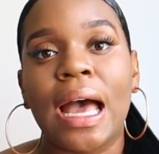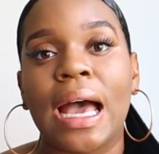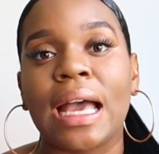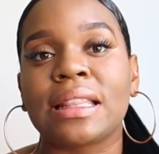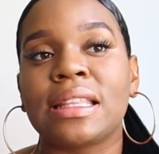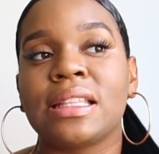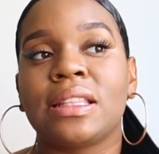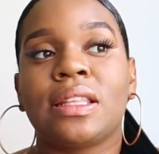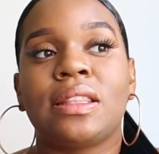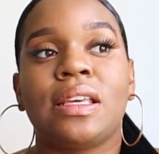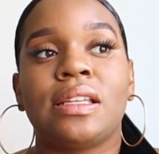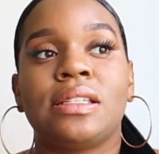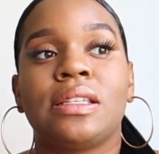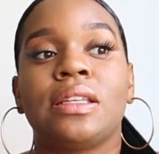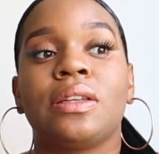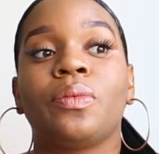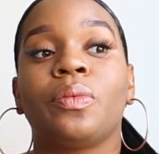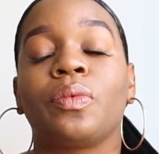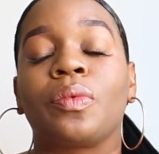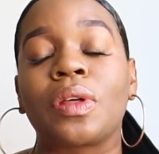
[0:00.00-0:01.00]
I think that they
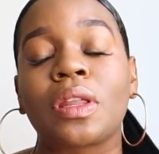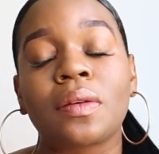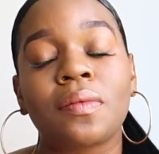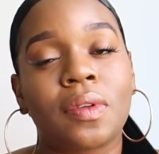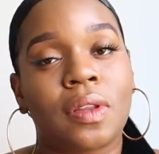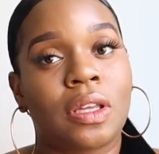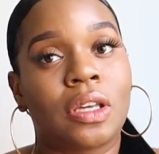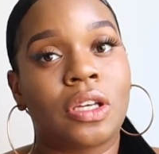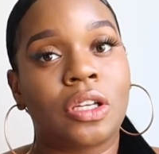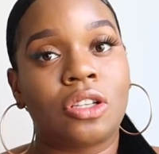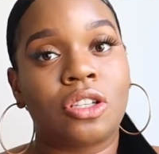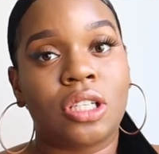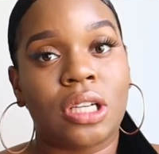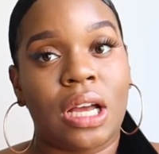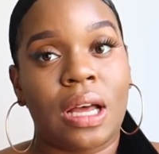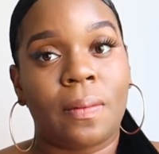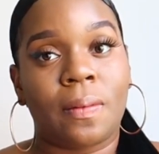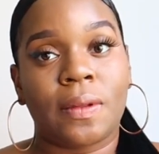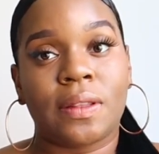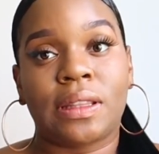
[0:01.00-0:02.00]
did a really good
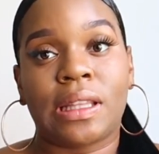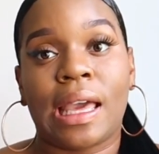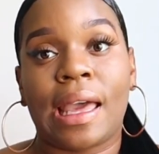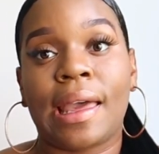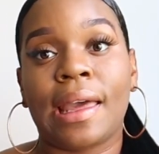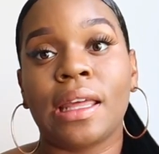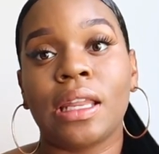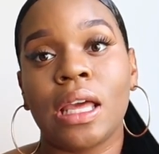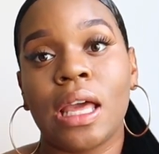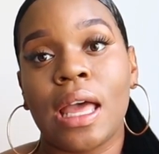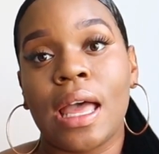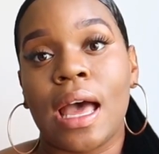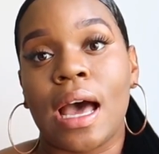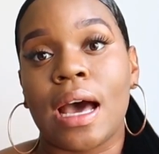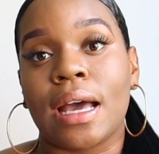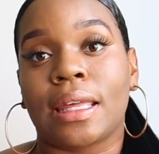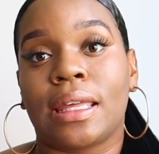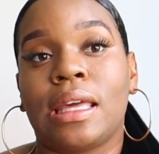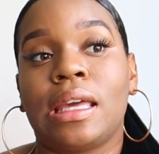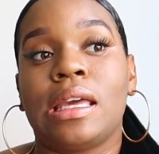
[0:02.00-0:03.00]
job with that.
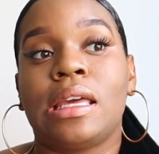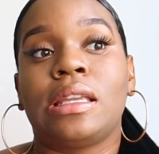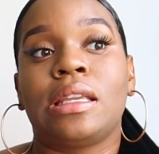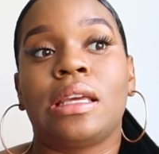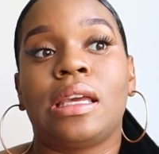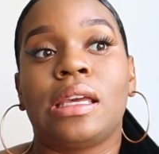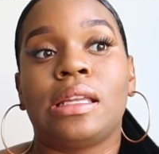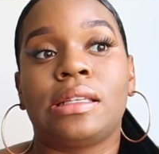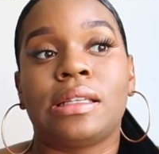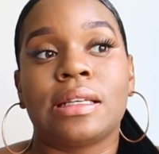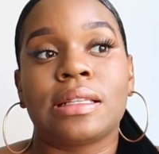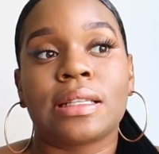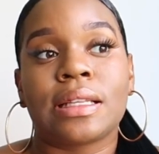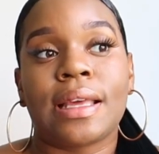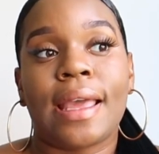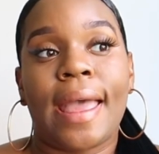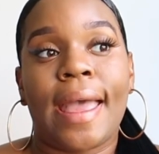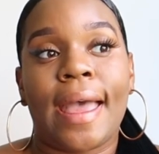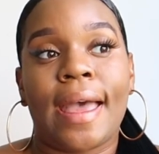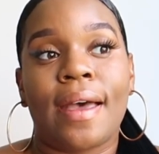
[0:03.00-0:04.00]
Again, it
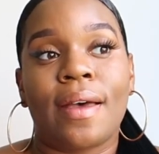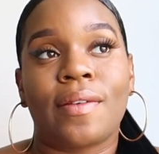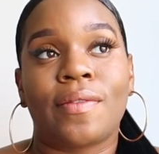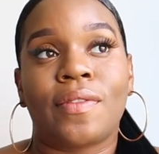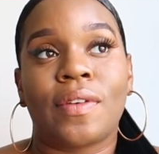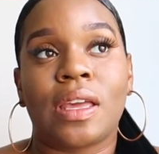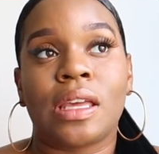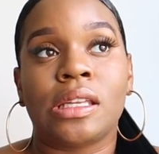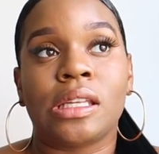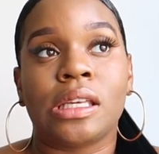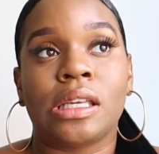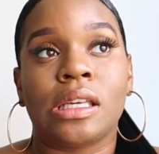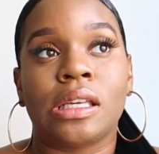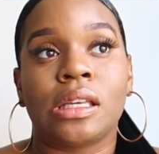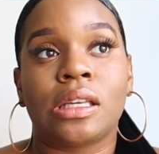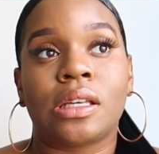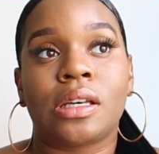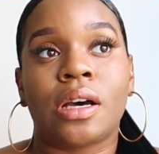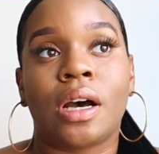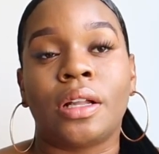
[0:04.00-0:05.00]
doesn't have
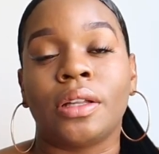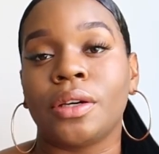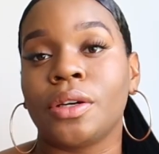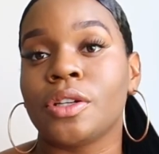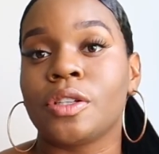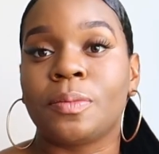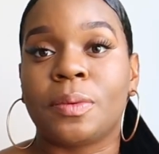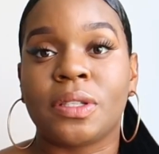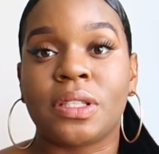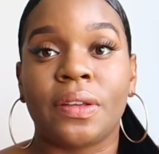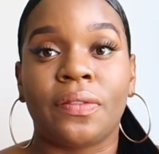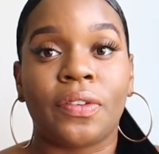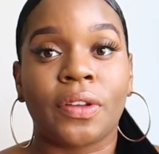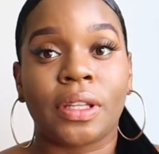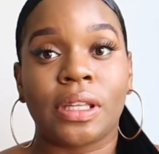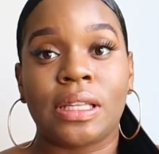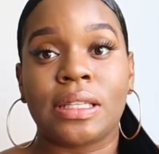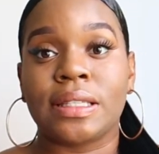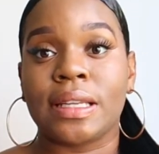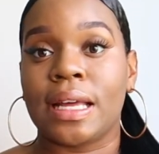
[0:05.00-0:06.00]
any color
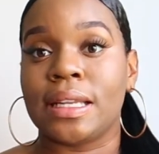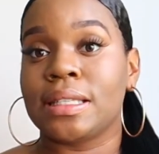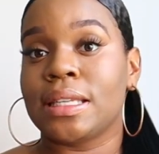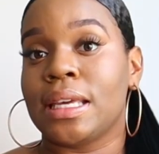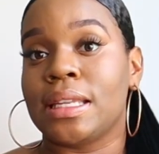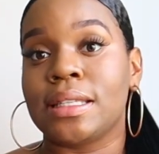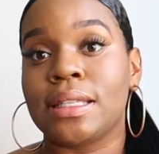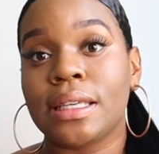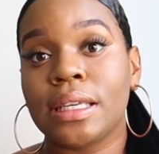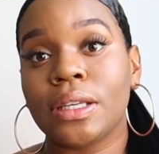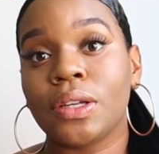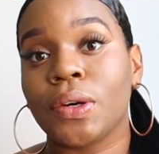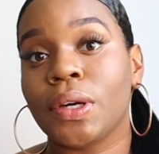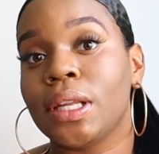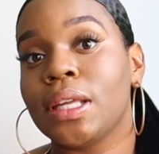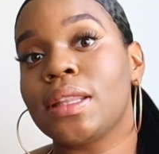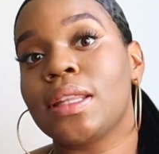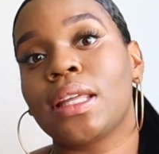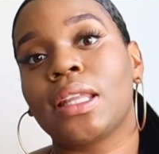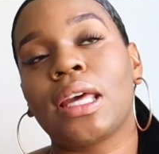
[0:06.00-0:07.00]
specifically. It's not tinted or
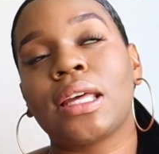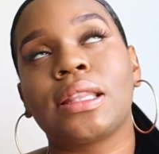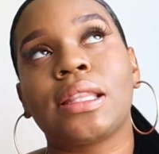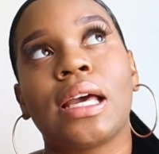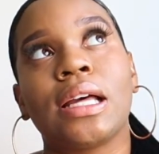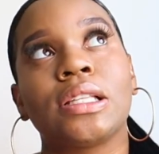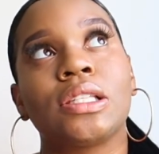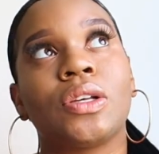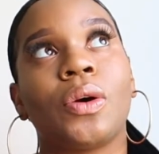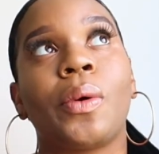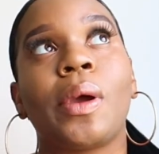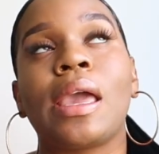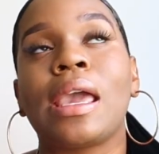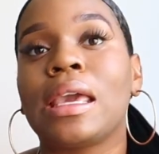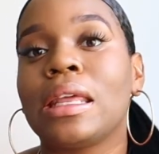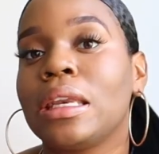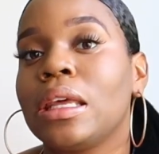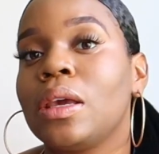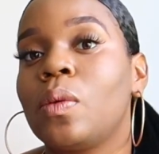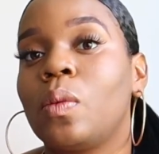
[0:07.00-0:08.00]
anything like that, so
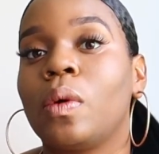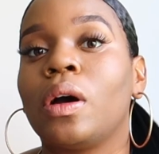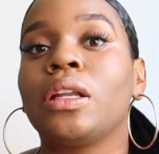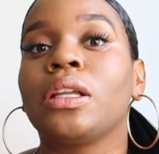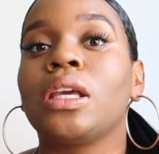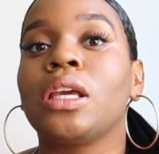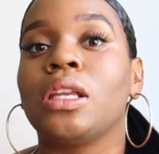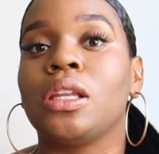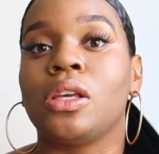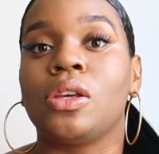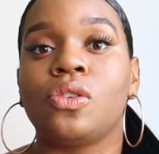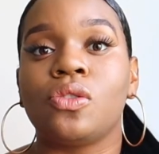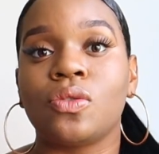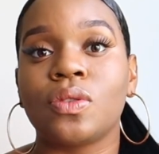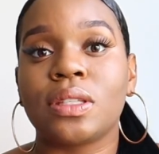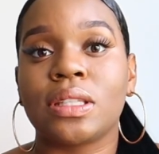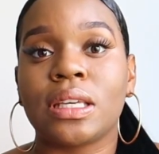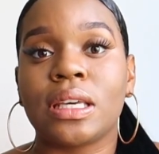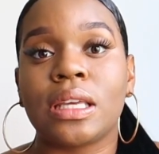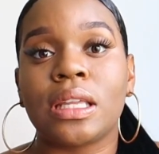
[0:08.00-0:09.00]
anyone can
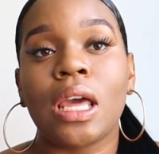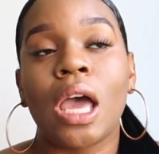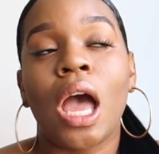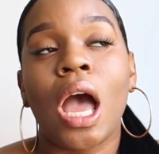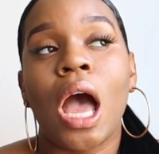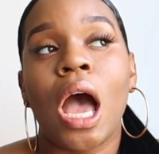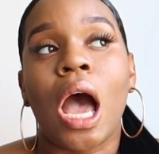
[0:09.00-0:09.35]
use it.